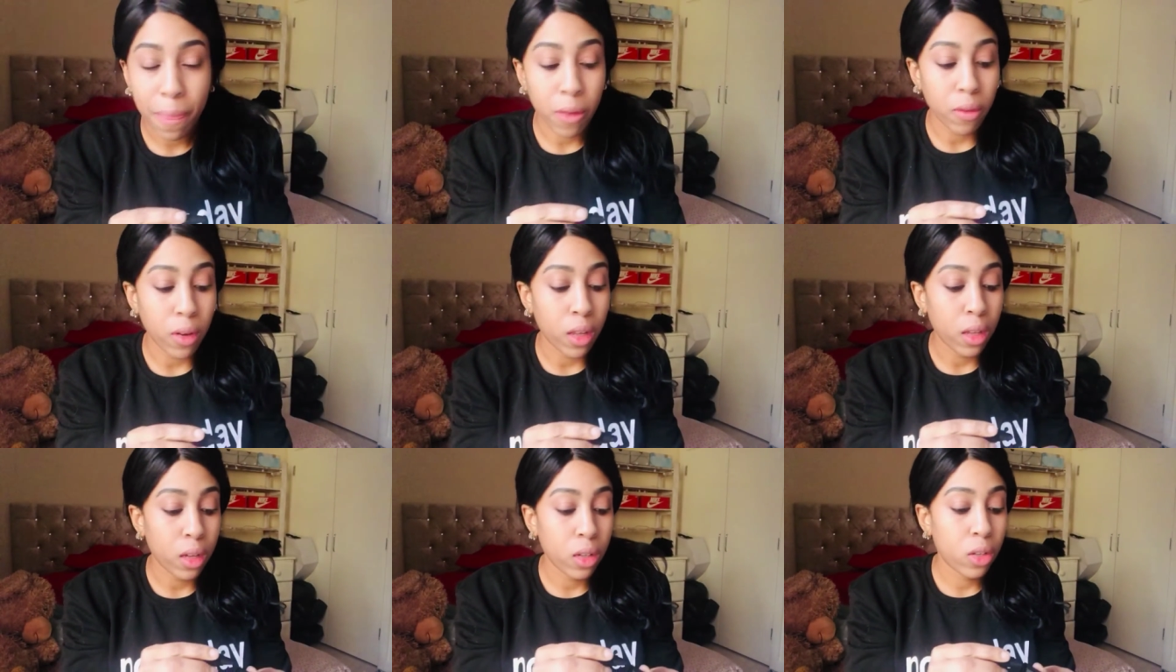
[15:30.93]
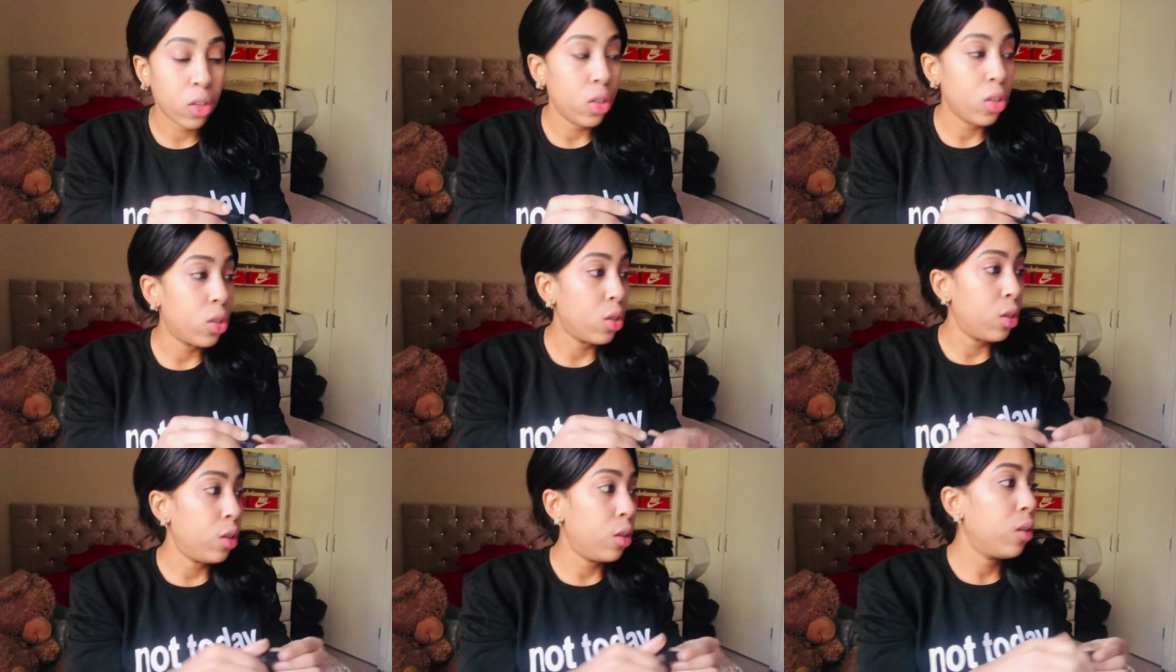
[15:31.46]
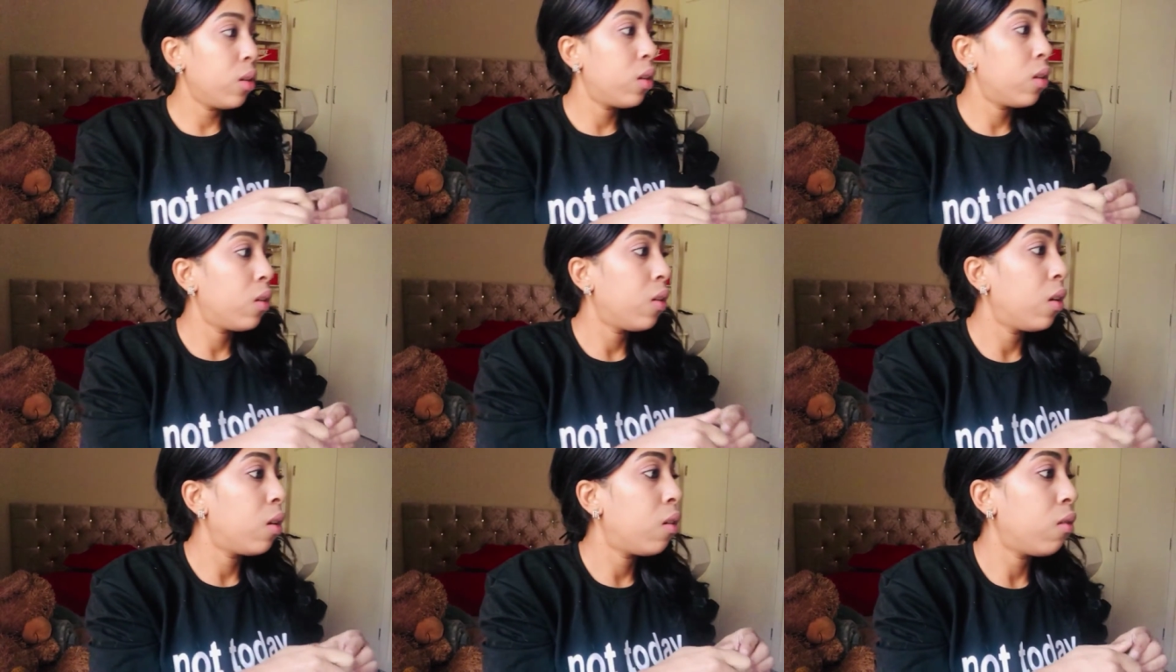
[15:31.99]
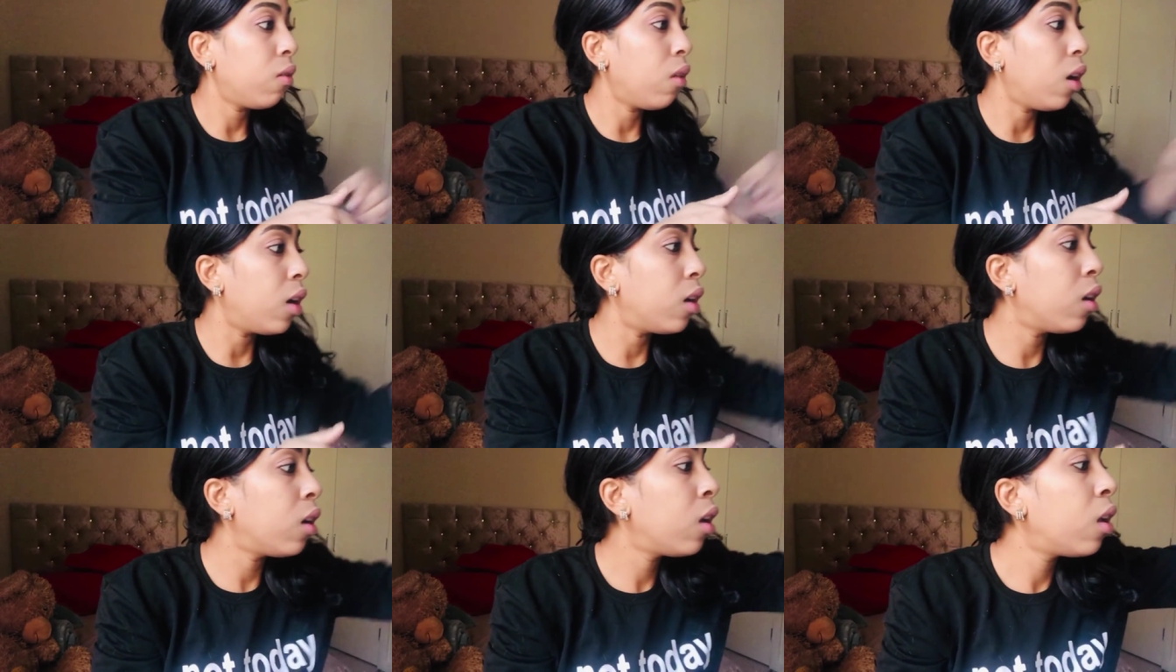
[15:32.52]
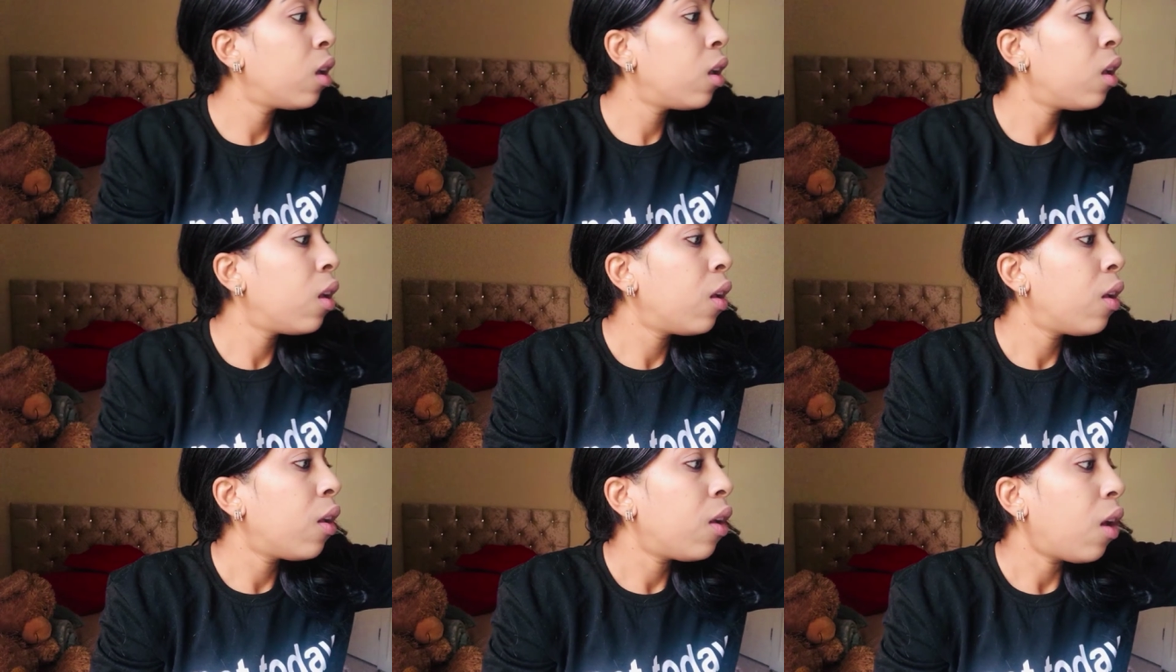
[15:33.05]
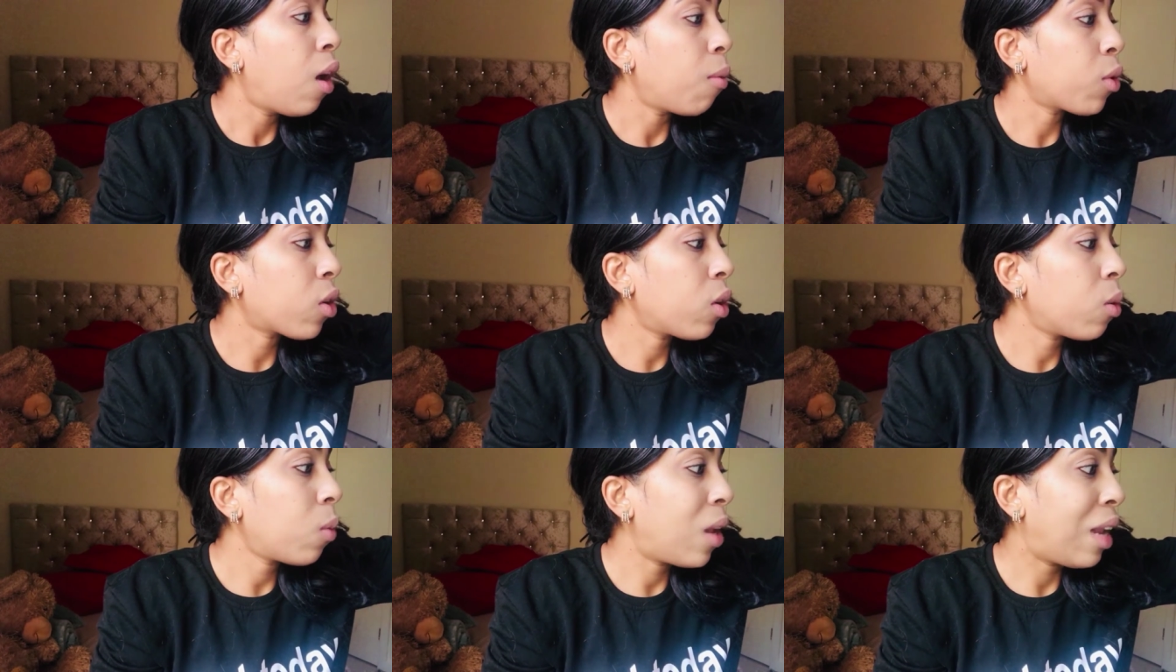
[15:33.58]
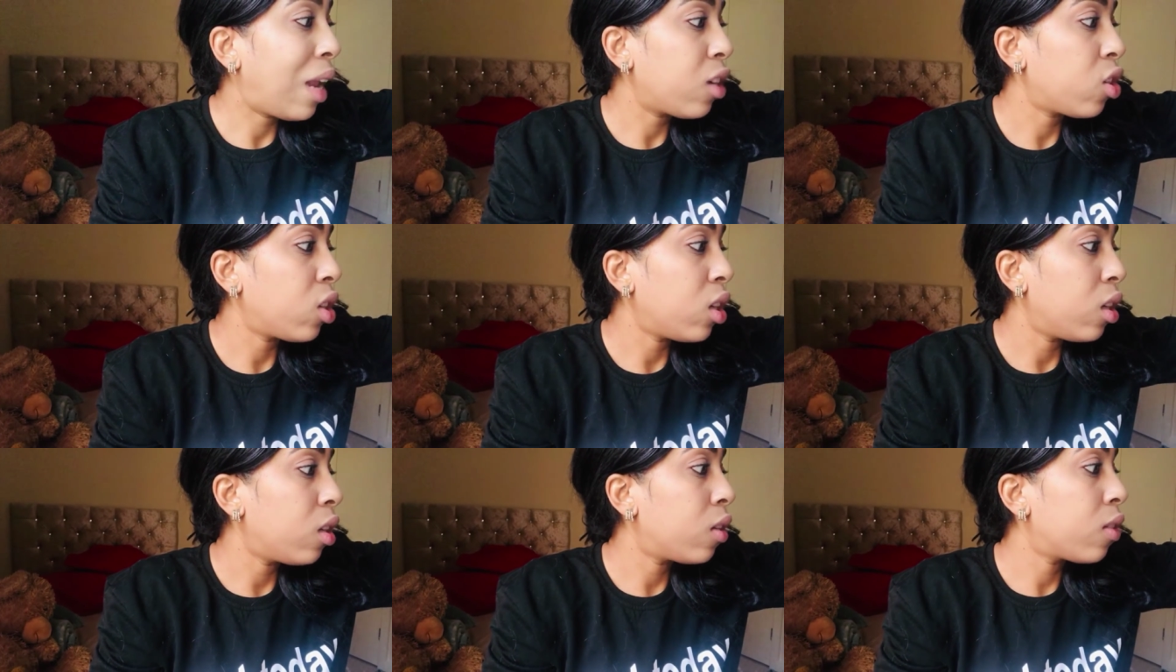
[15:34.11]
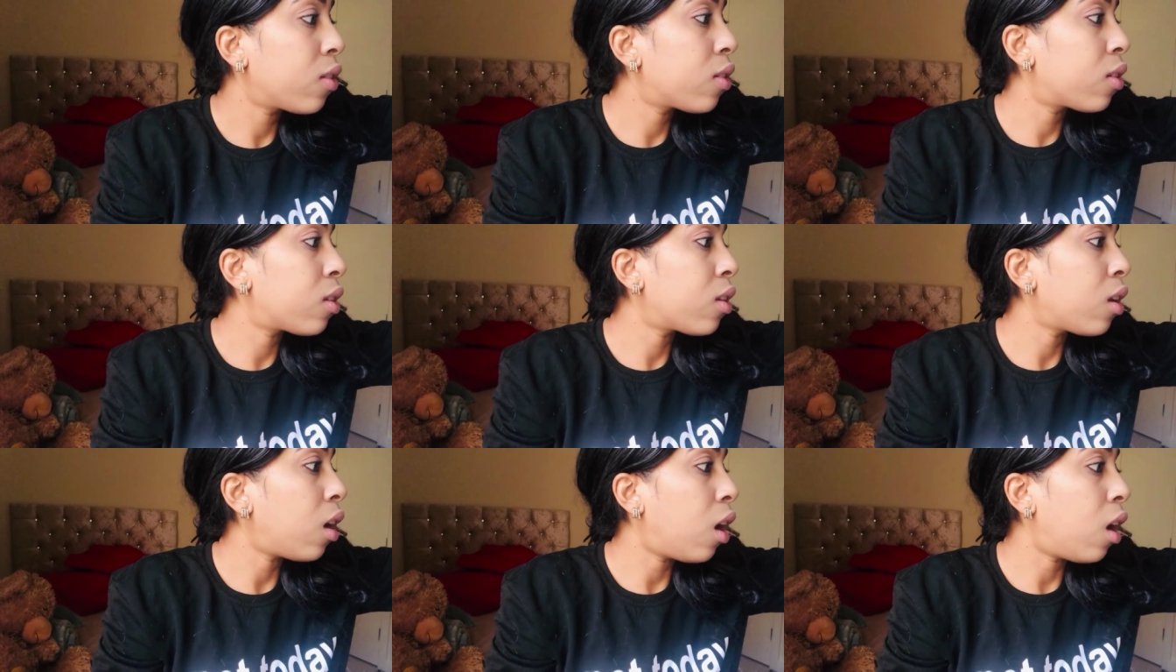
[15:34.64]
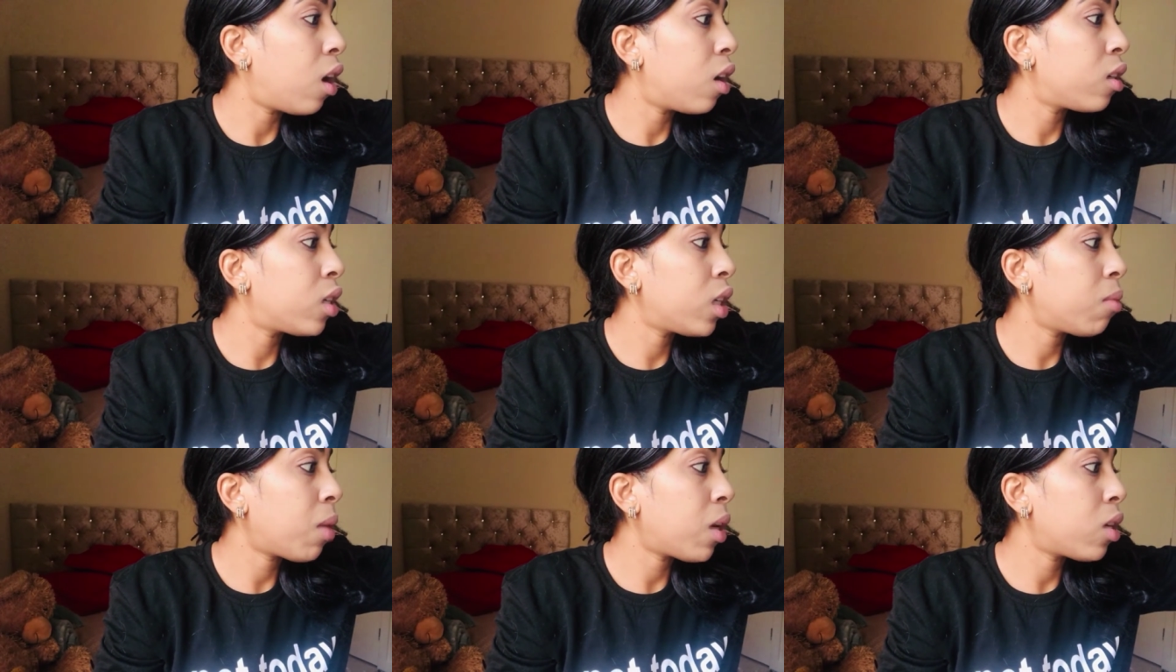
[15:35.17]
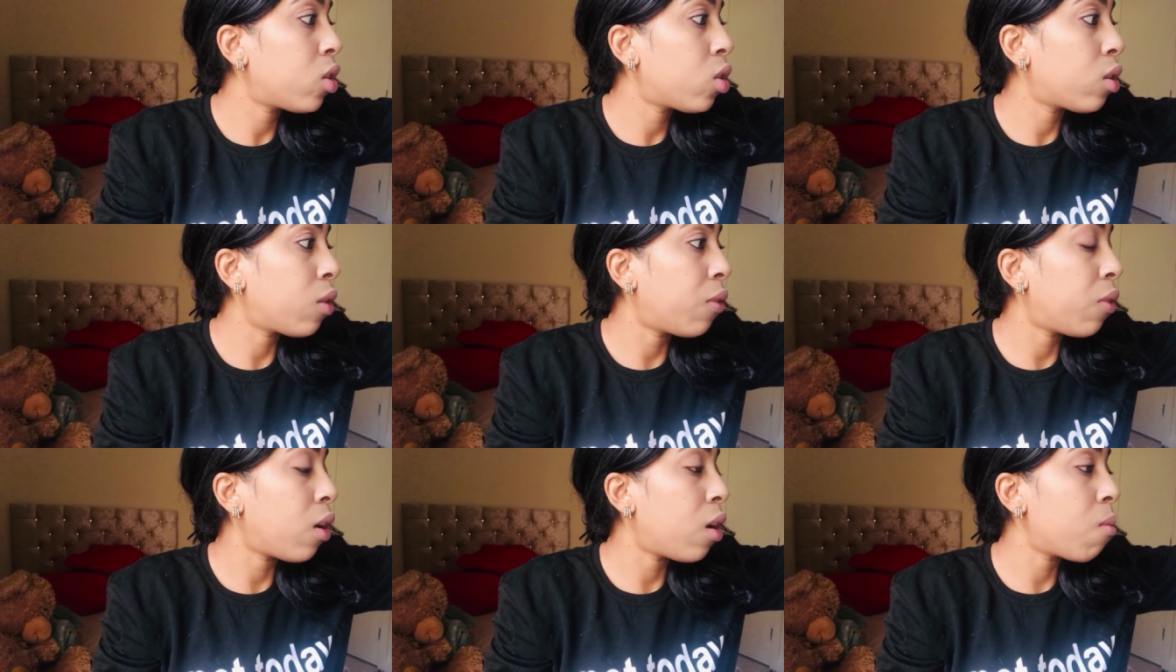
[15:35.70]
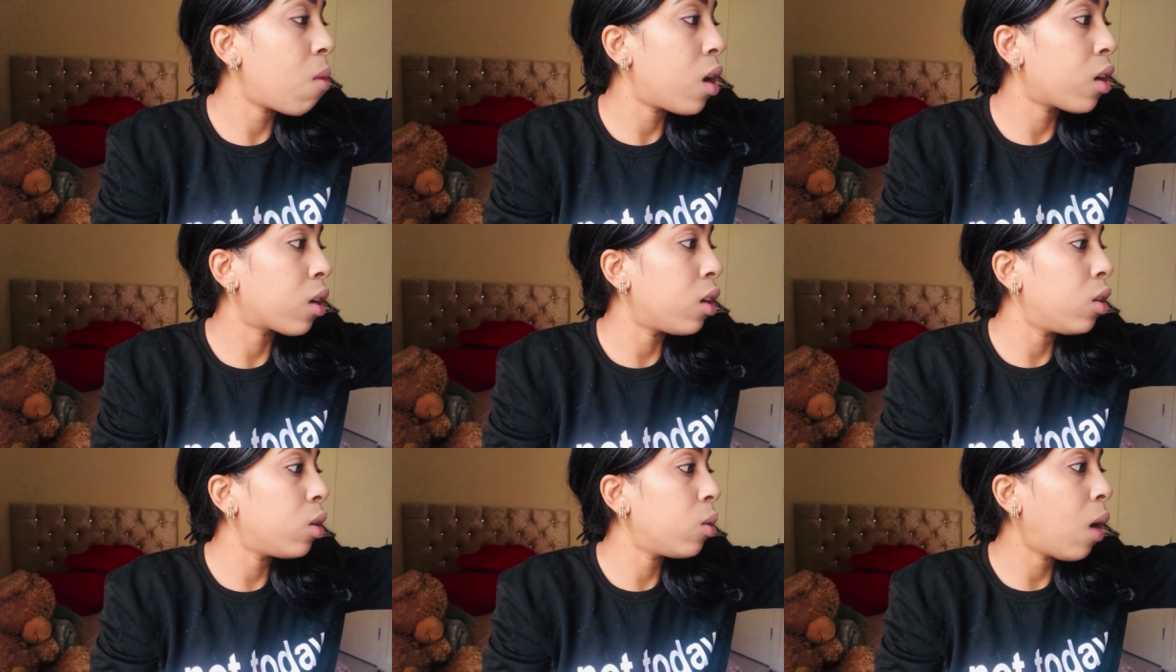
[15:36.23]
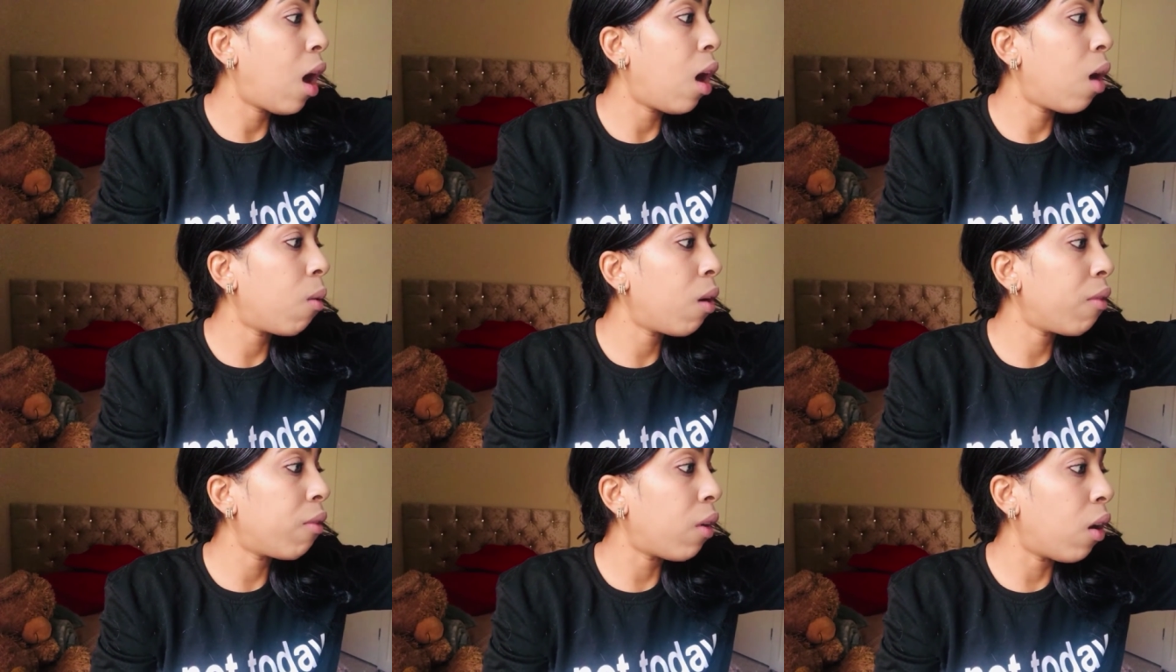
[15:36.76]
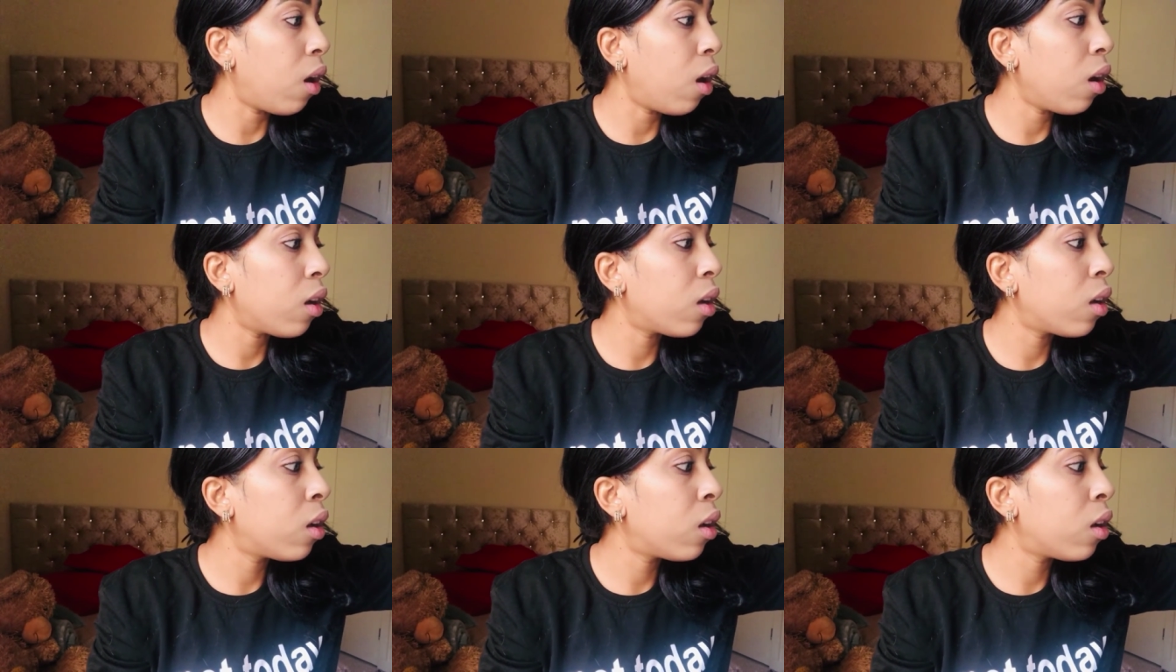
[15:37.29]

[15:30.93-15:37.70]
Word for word: Right, that should do. Right, I'm going to wear lashes. I did manage to find my glue, however,